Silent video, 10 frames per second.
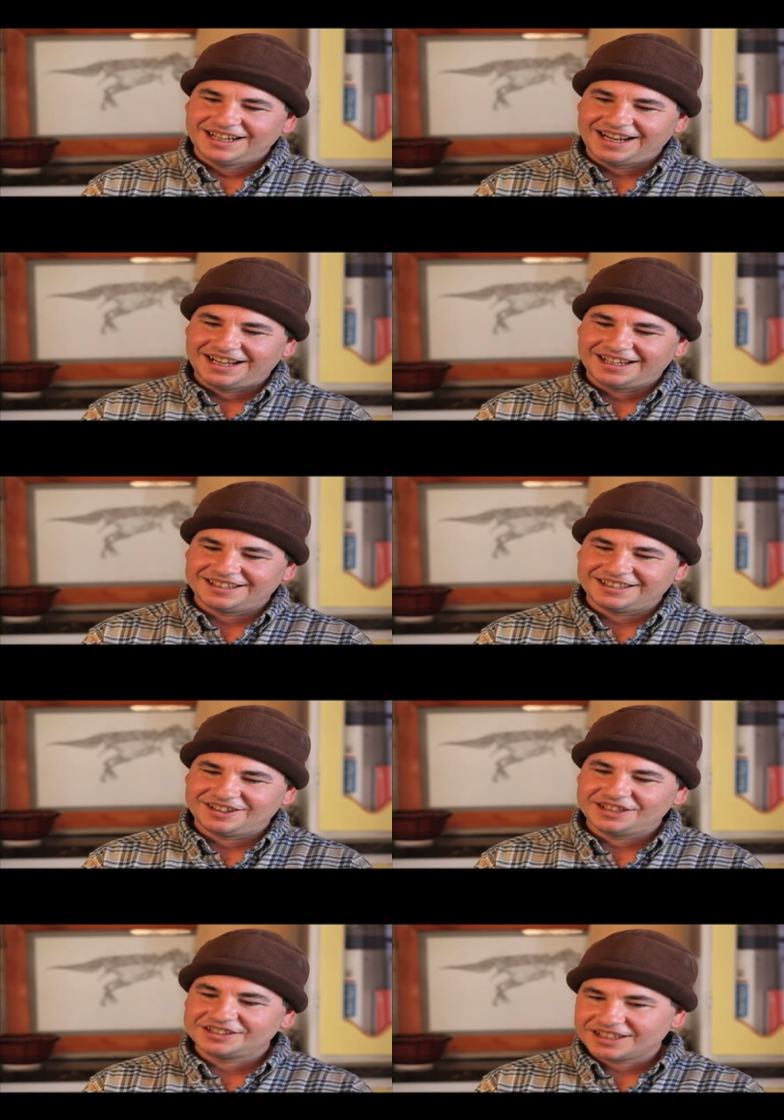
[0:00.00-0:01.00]
And
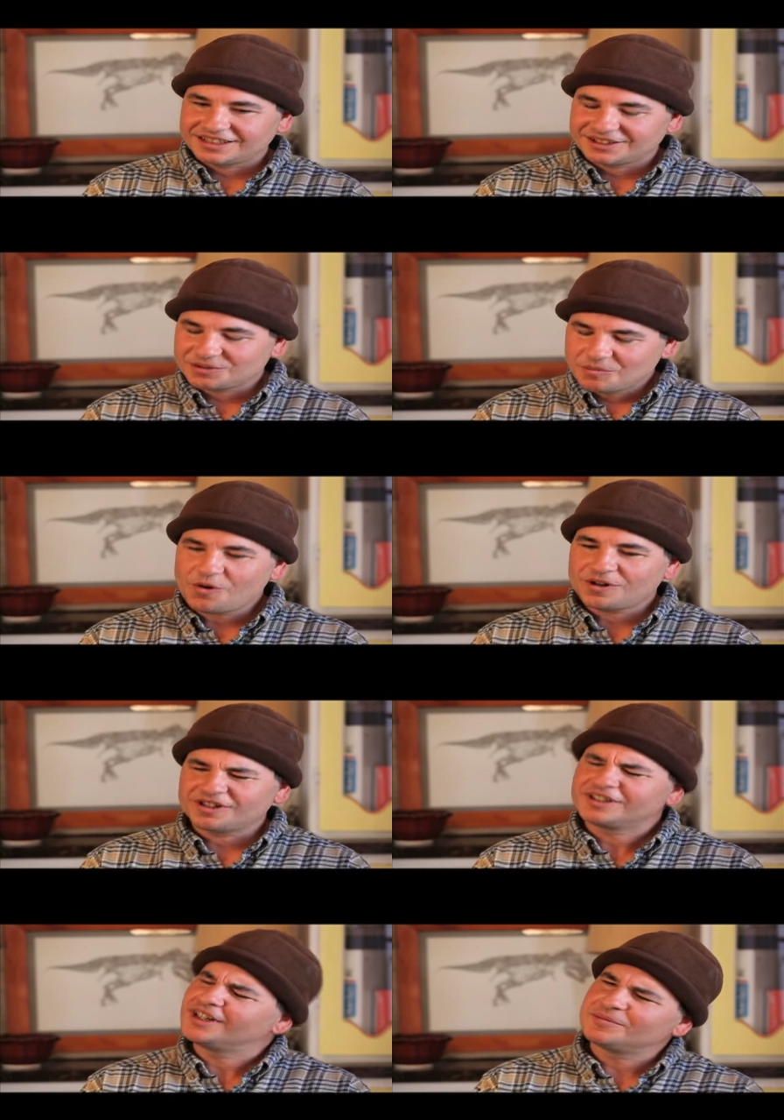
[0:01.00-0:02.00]
uh, he's like, there's more.
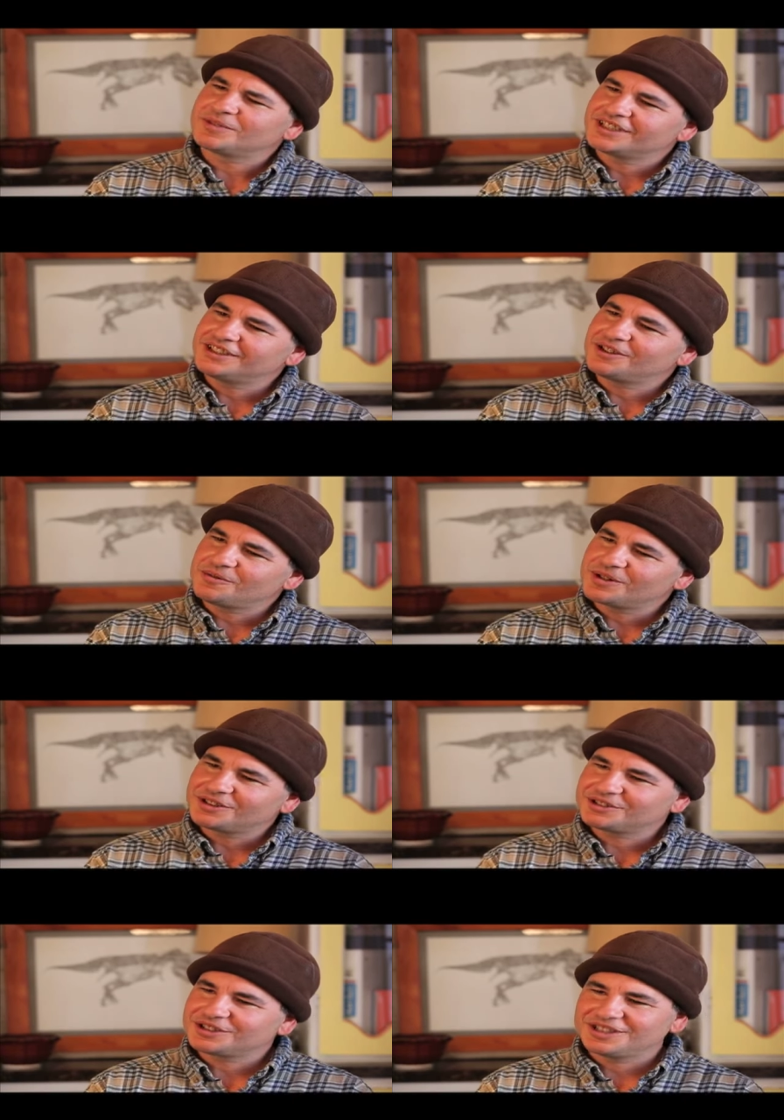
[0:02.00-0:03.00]
And I'm like, you know, what
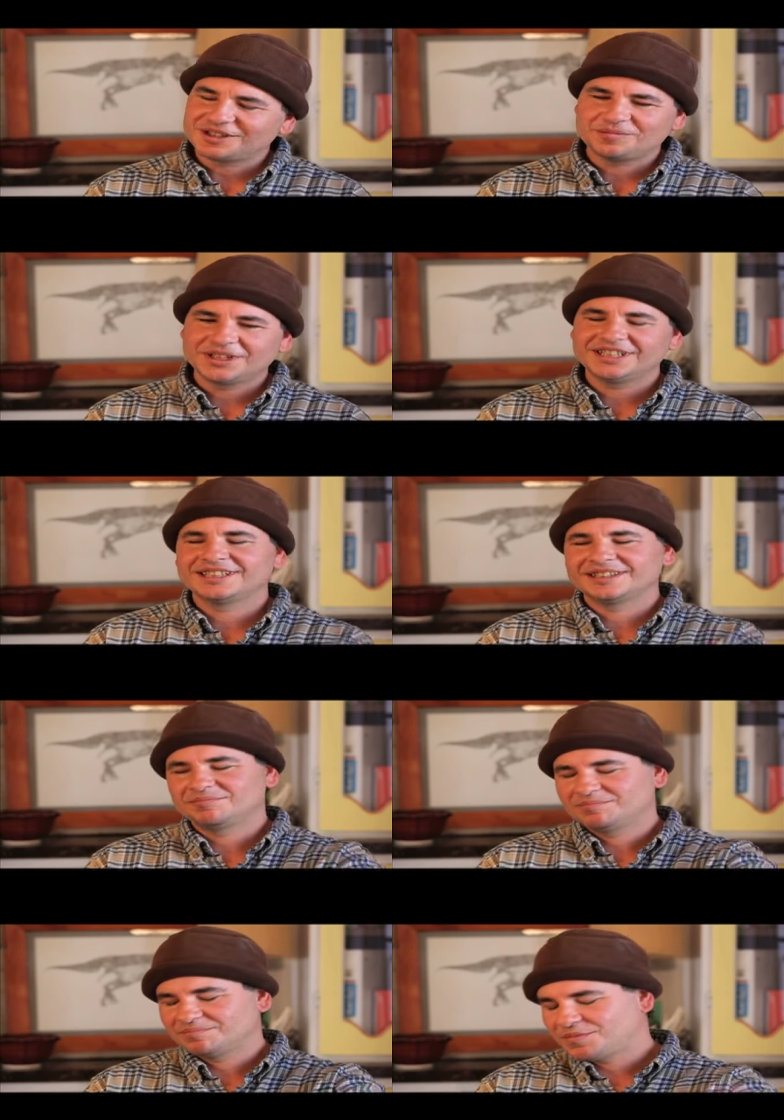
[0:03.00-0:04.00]
else could there be? And he
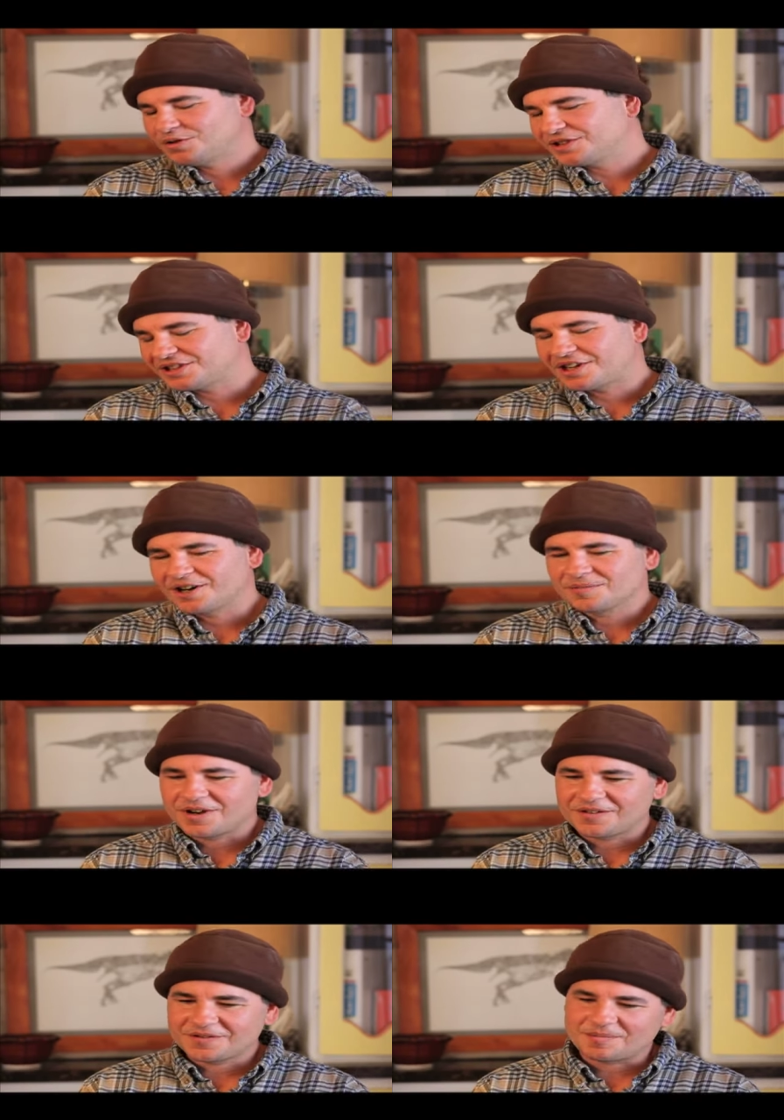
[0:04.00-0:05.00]
pulls a tarp
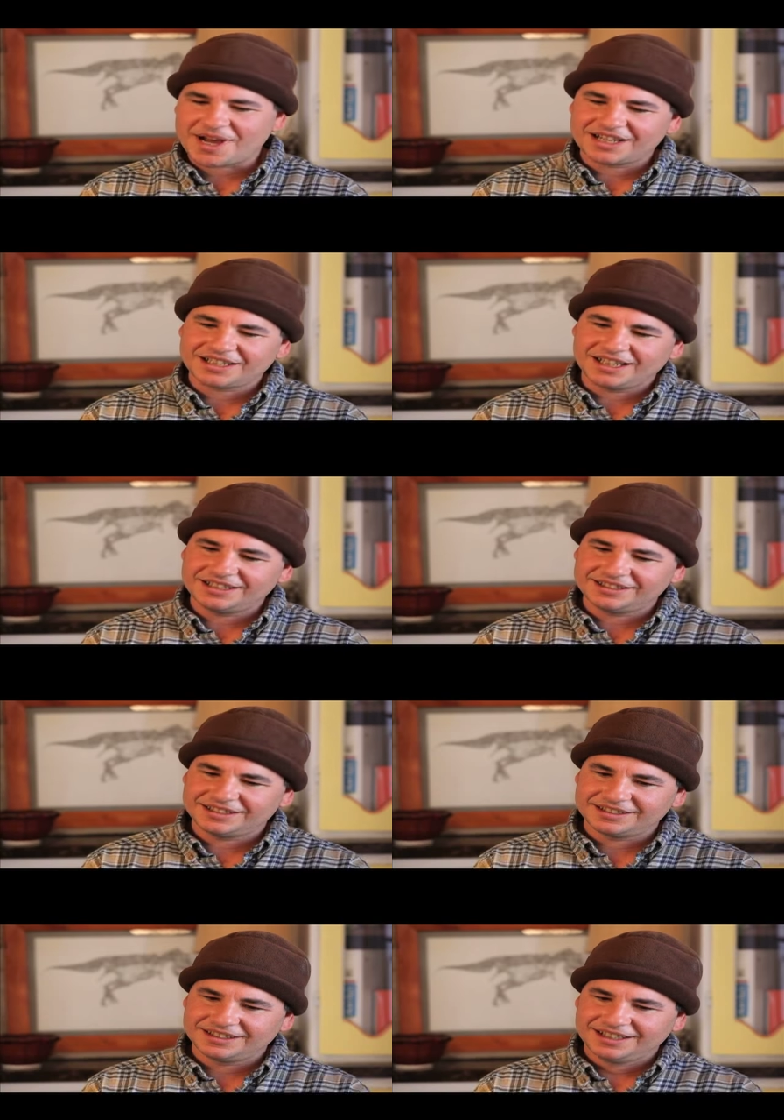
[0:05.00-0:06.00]
off the back end
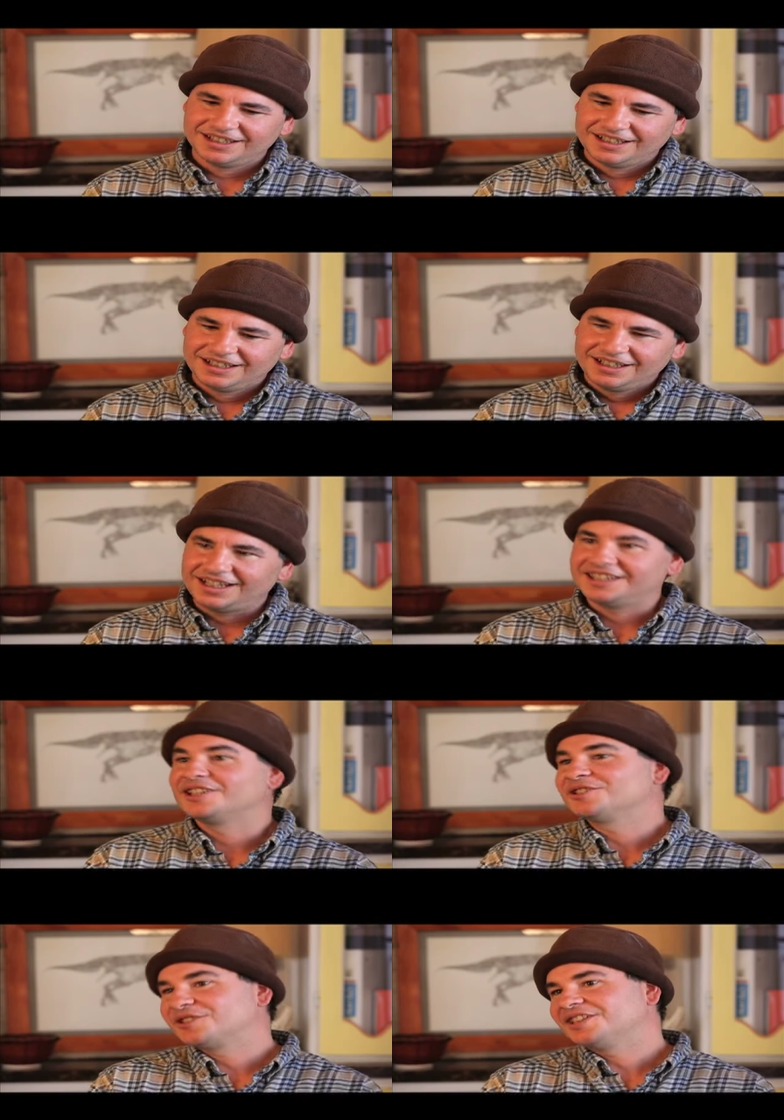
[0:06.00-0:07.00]
and and
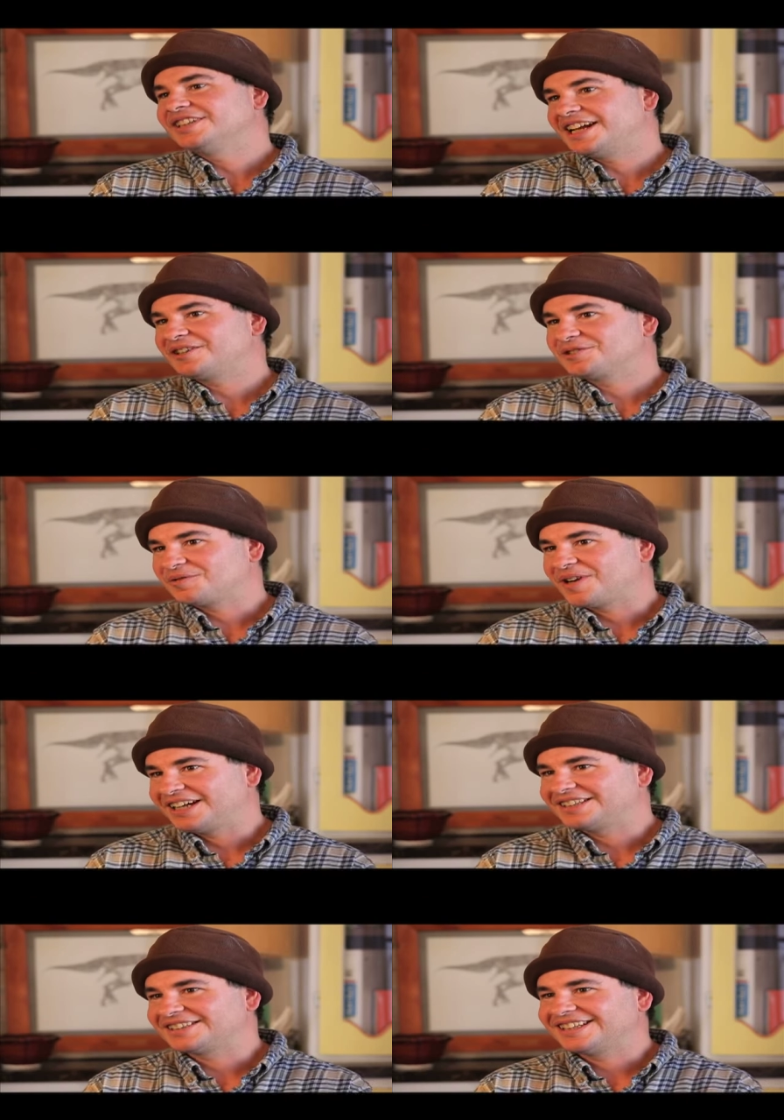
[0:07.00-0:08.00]
there's the
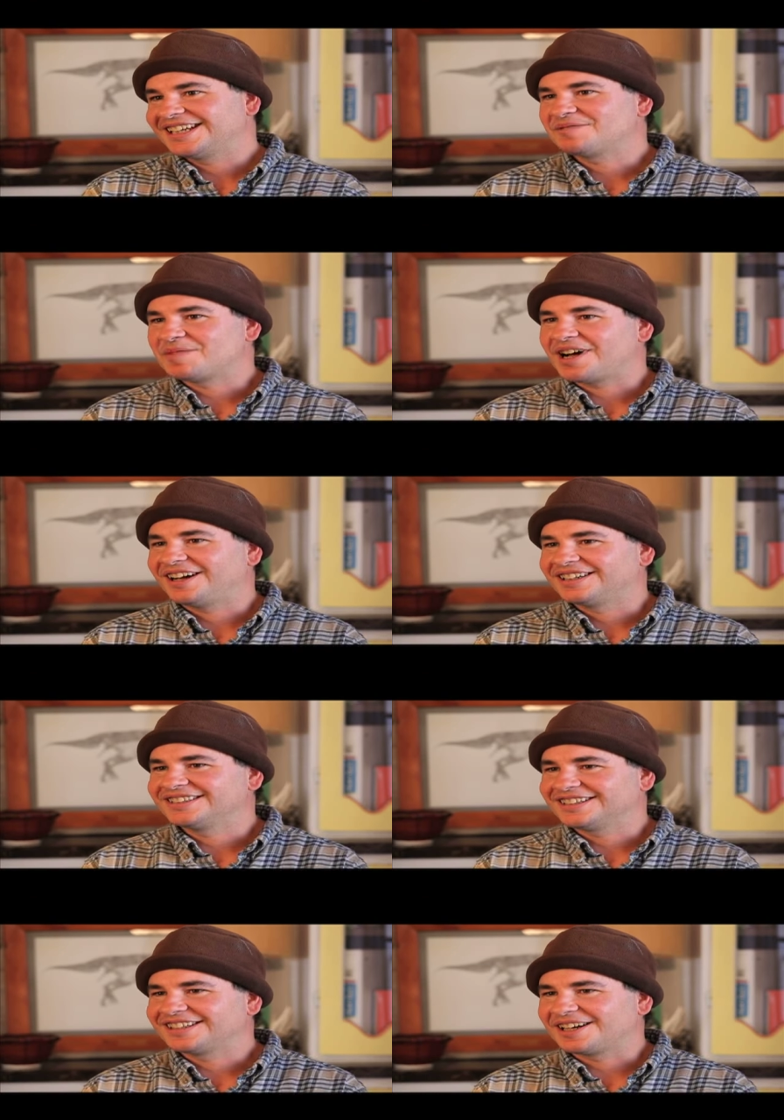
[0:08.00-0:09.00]
Nanotyrannus laying
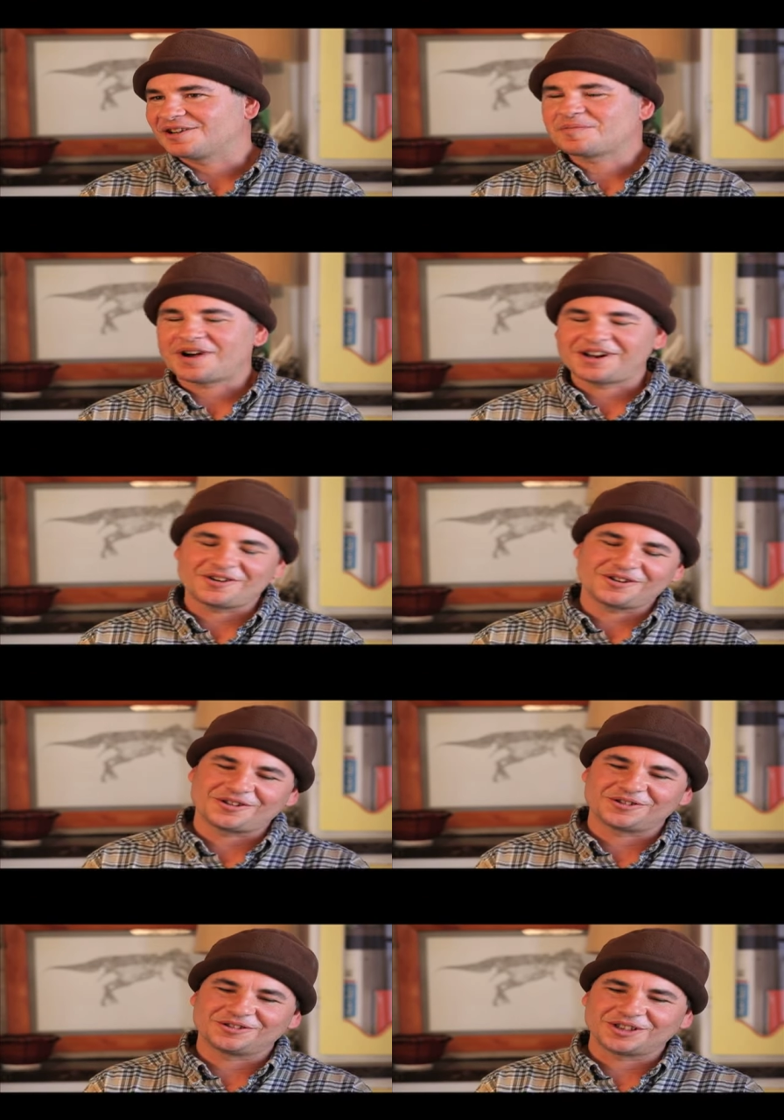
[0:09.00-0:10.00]
behind it, a theropod all
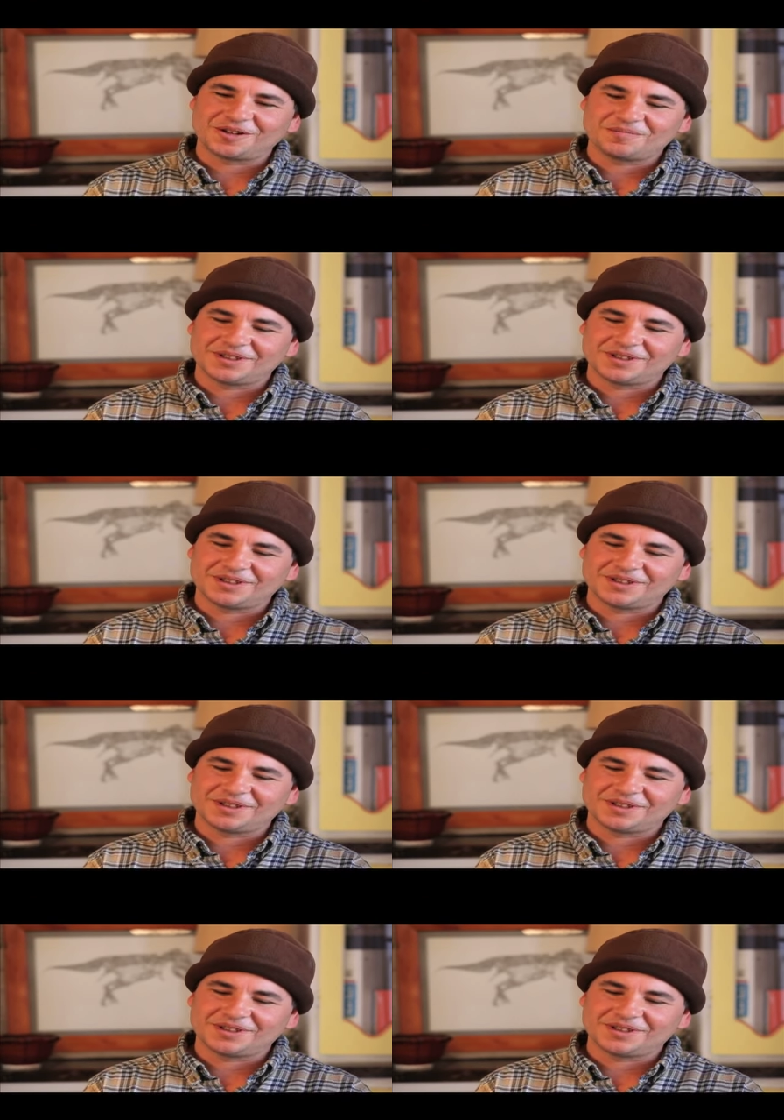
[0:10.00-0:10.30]
curled up.